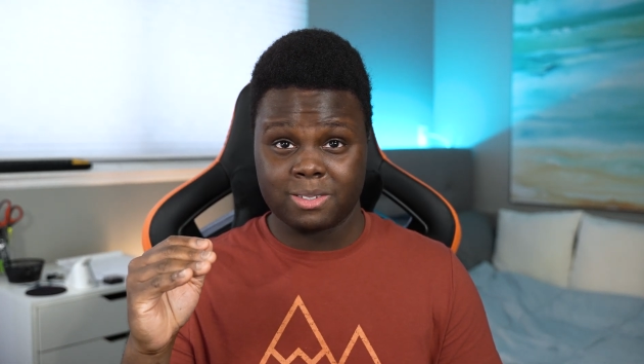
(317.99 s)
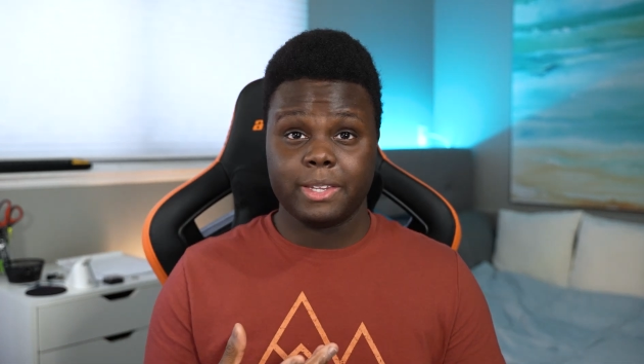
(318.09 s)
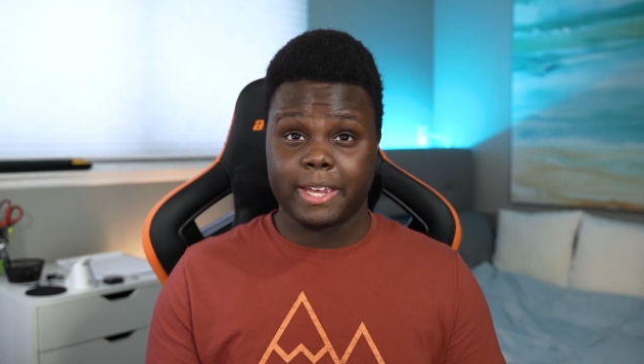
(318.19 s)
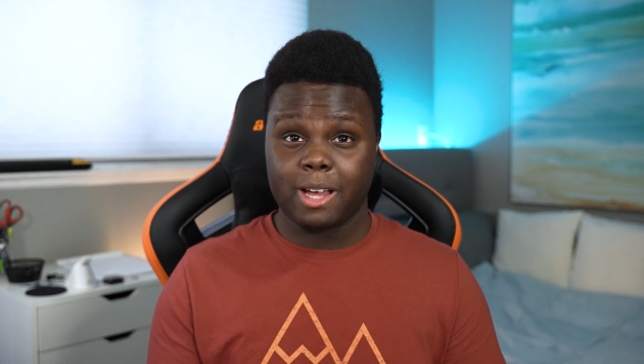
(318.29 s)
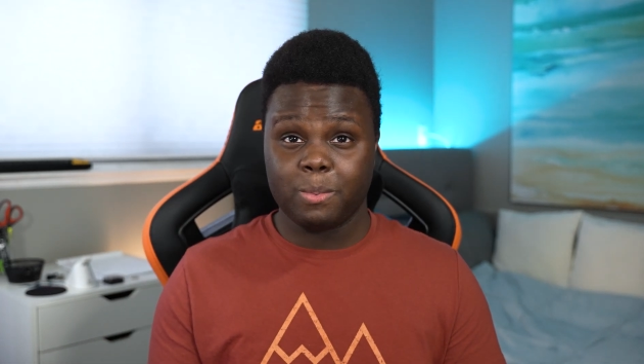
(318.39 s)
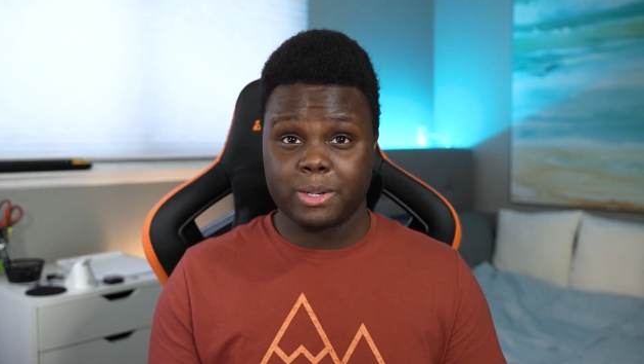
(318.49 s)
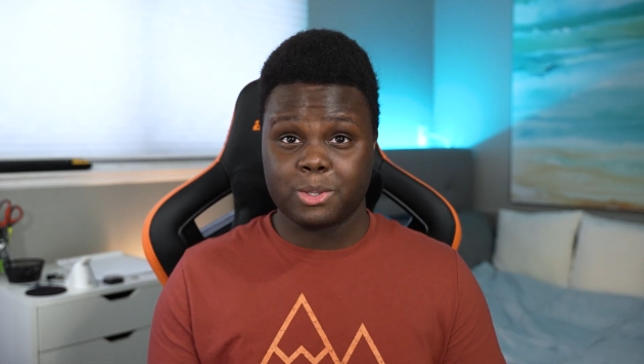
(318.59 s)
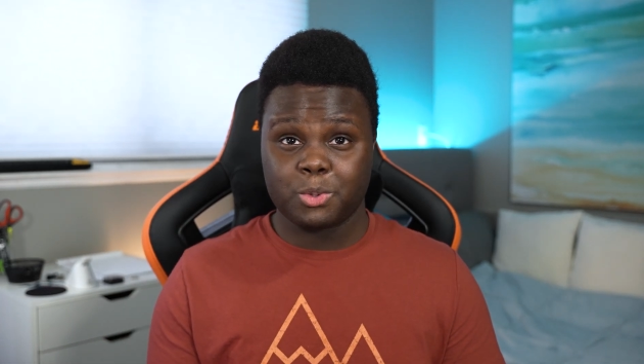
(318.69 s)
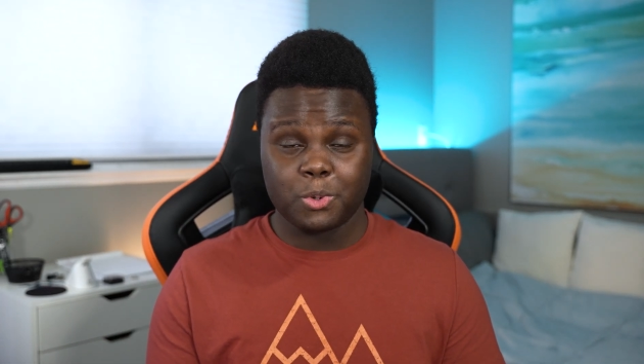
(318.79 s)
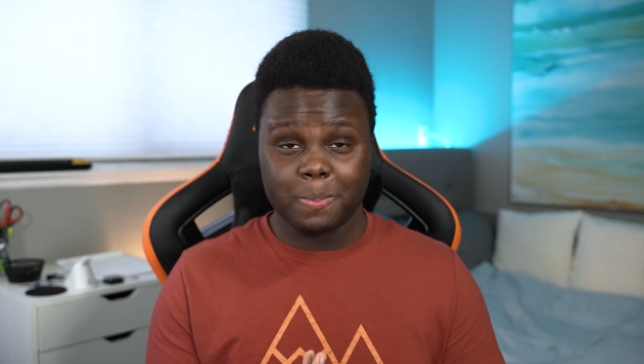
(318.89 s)
The
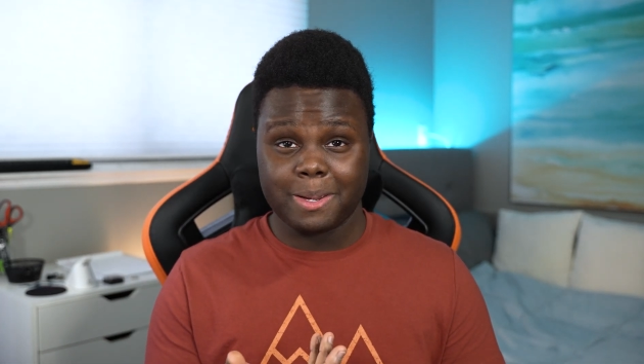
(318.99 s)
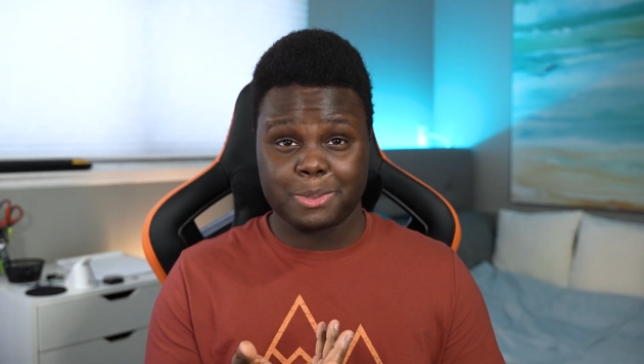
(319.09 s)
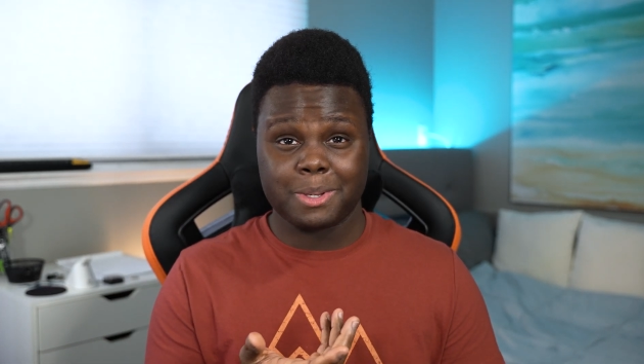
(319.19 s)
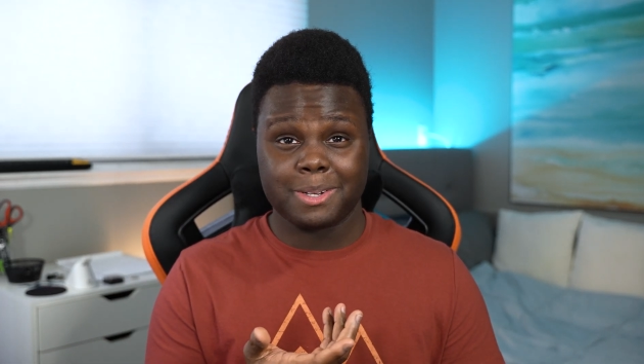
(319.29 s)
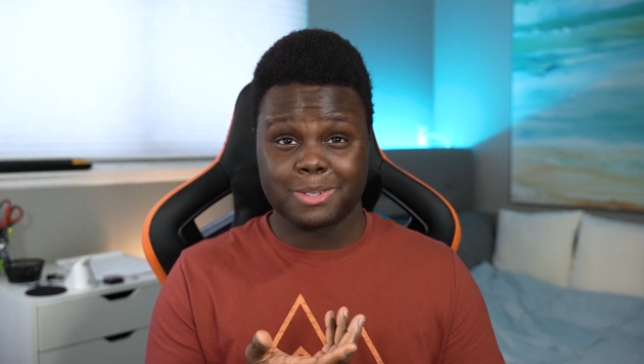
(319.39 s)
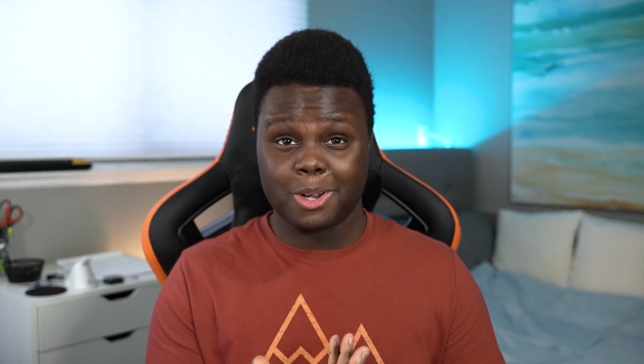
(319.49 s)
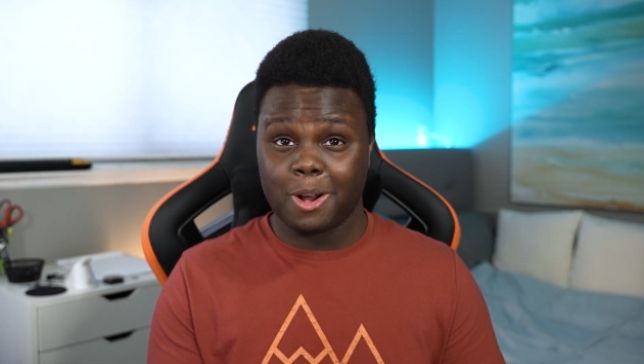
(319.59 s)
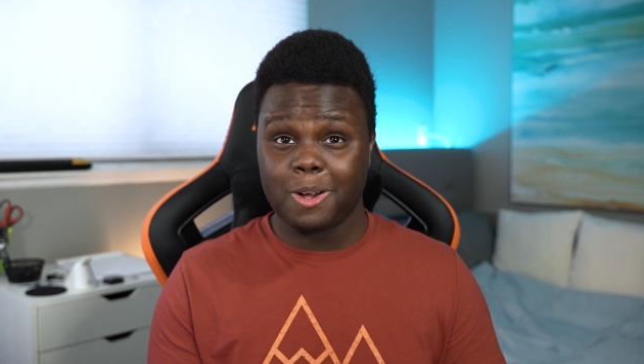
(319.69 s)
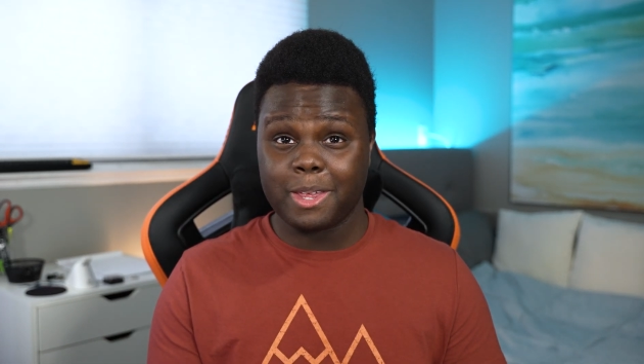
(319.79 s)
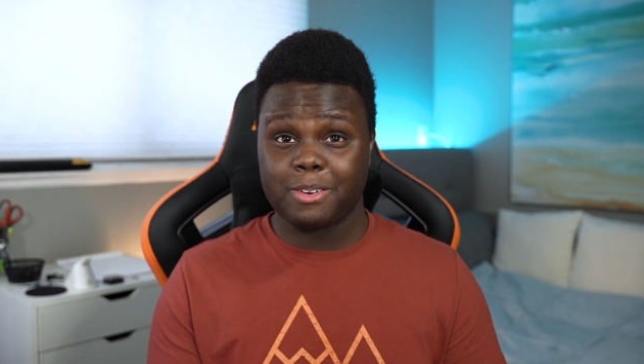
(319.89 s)
calibration tool basically does
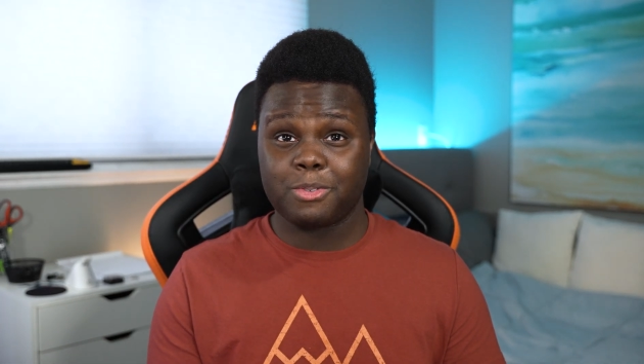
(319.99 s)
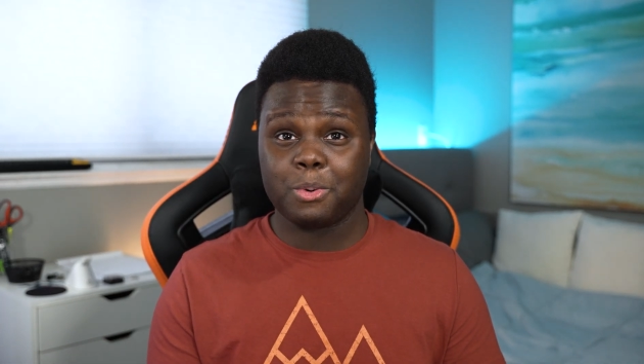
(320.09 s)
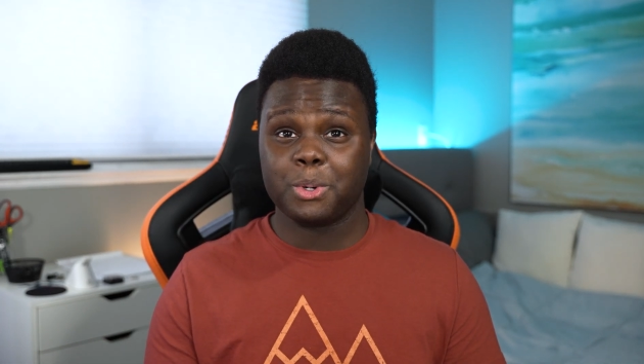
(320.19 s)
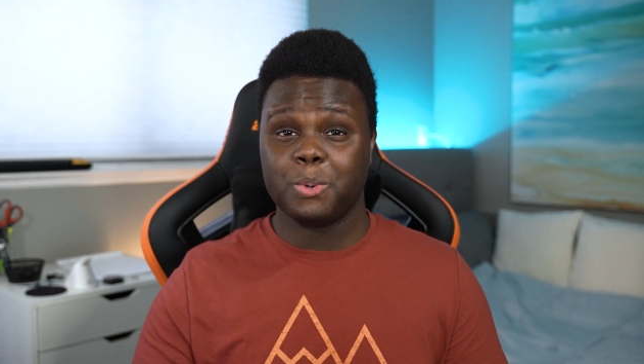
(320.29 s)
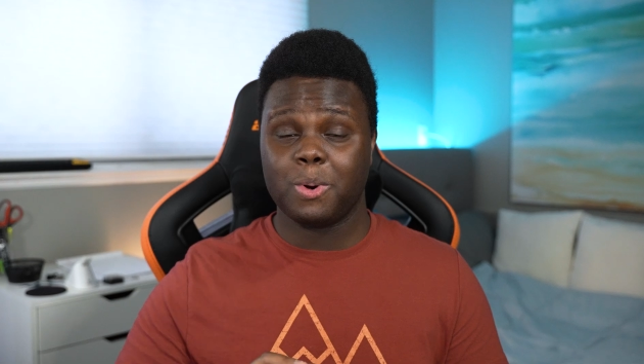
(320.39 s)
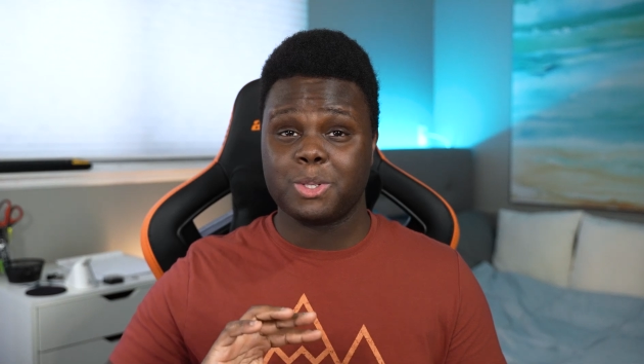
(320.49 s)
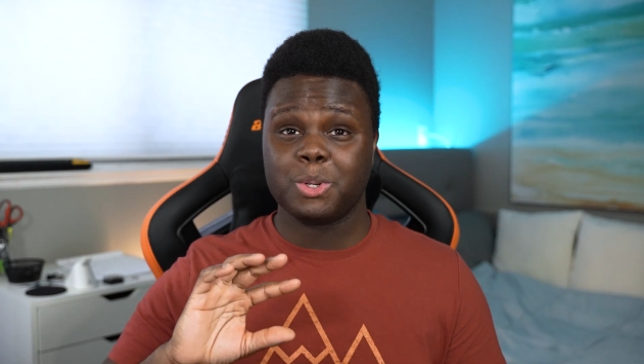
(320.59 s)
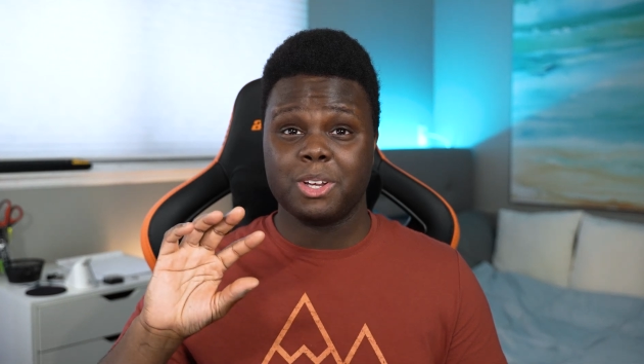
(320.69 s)
all that for you once you